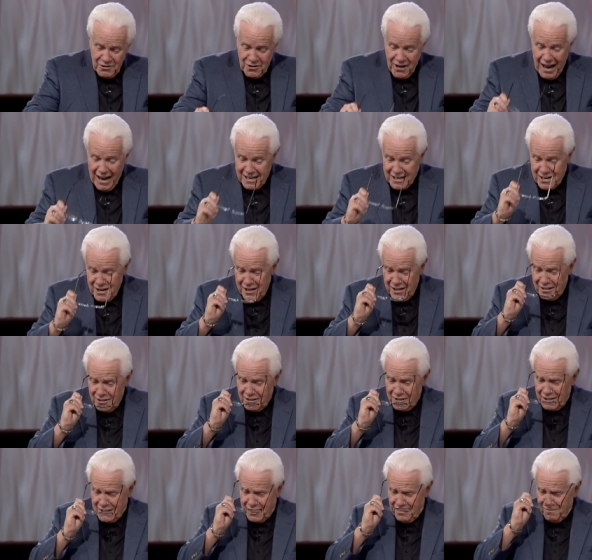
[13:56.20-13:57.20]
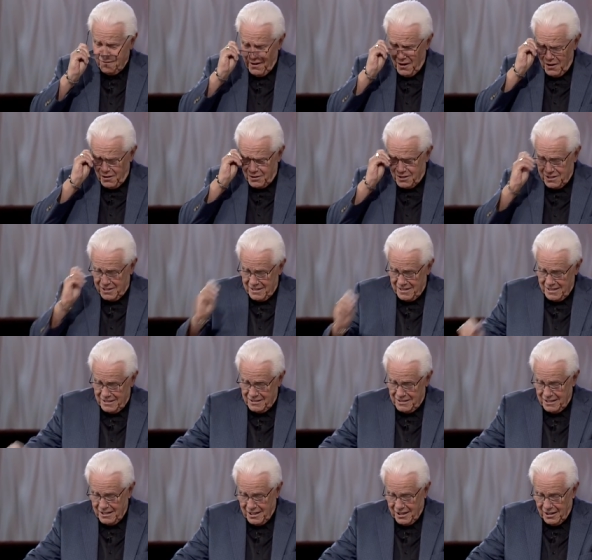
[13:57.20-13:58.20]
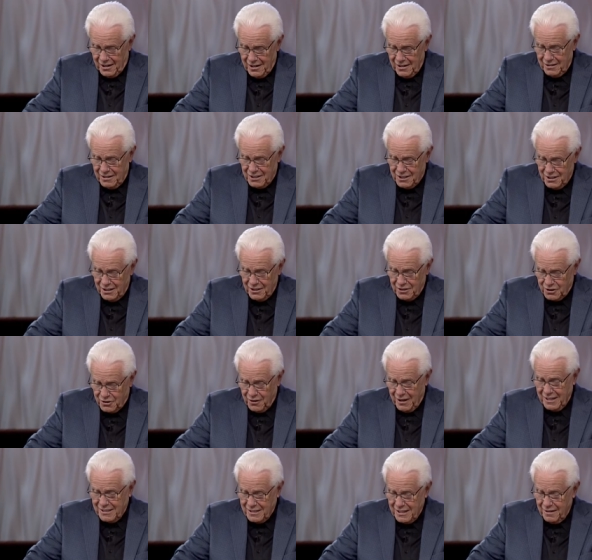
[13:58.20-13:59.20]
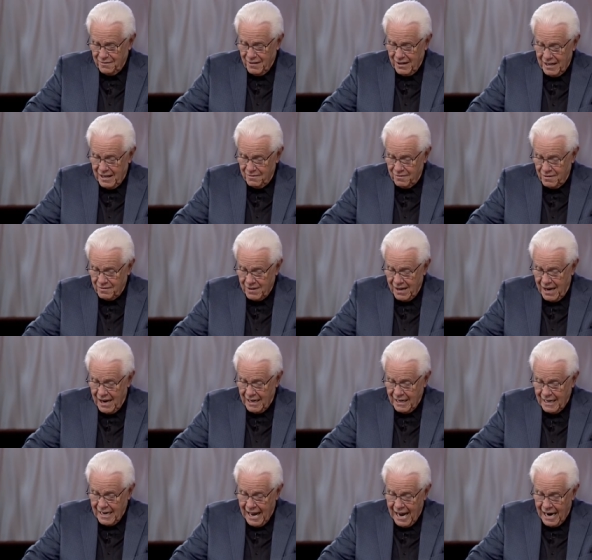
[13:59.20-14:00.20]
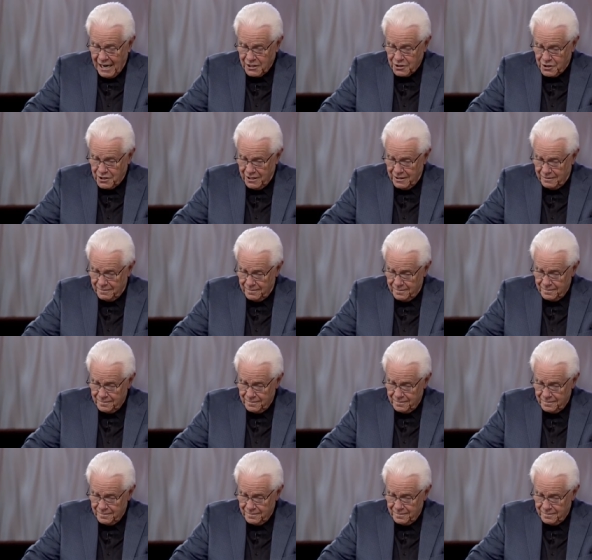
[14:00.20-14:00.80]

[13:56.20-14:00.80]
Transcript: Zacchaeus' conversion is the clearest illustration of the love of God in action.